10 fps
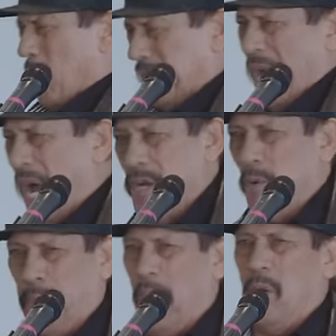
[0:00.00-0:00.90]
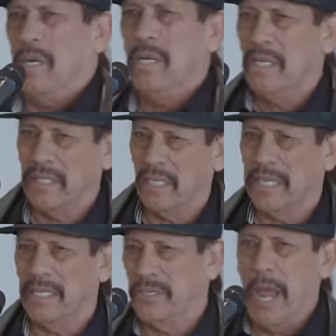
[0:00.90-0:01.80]
What's a higher power? Sounds
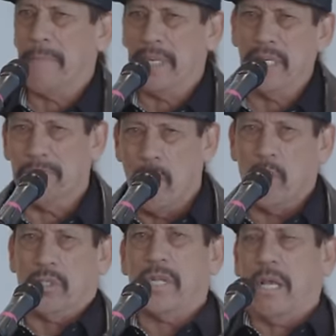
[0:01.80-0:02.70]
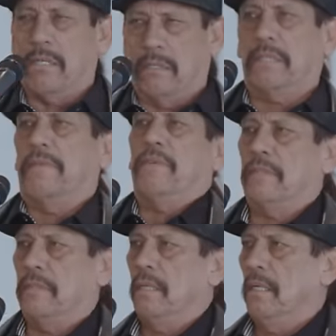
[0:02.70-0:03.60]
like a Japanese motorcycle,
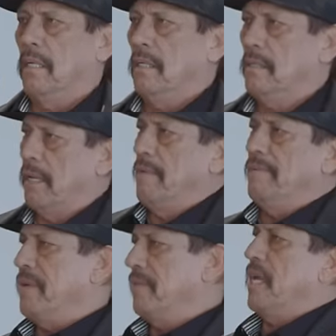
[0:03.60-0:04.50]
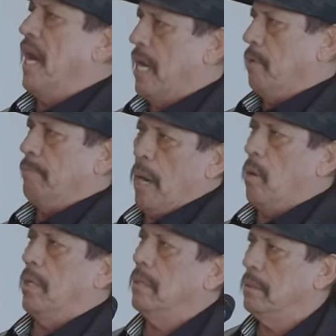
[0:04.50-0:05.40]
750 higher
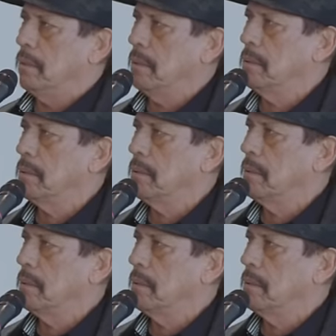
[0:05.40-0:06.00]
power. You know?